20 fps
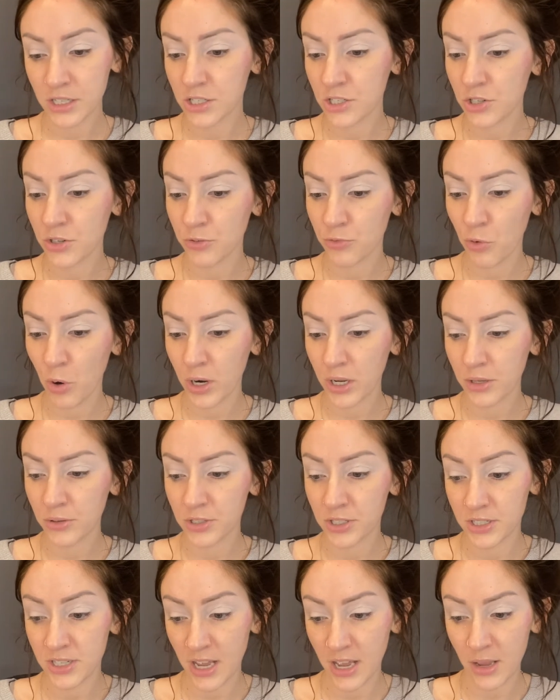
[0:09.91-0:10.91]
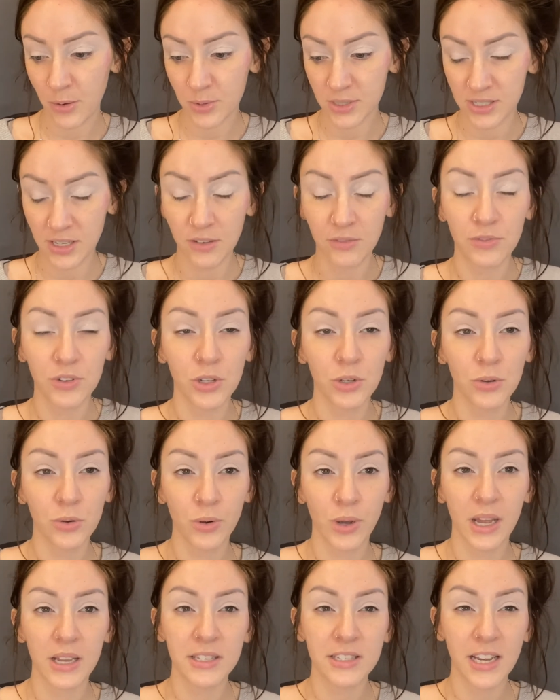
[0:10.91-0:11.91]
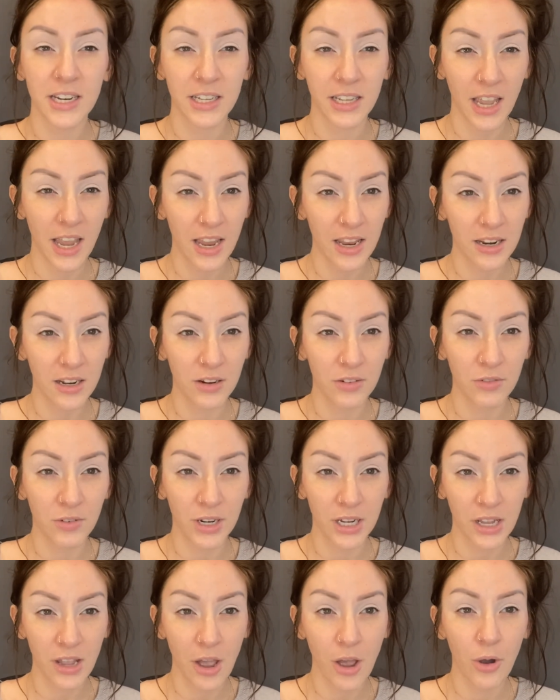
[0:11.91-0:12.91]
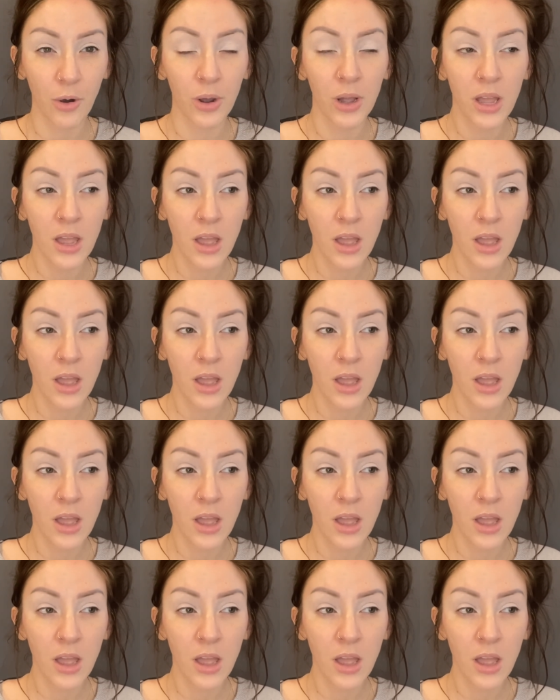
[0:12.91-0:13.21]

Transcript: to do for you today was give you a dedicated video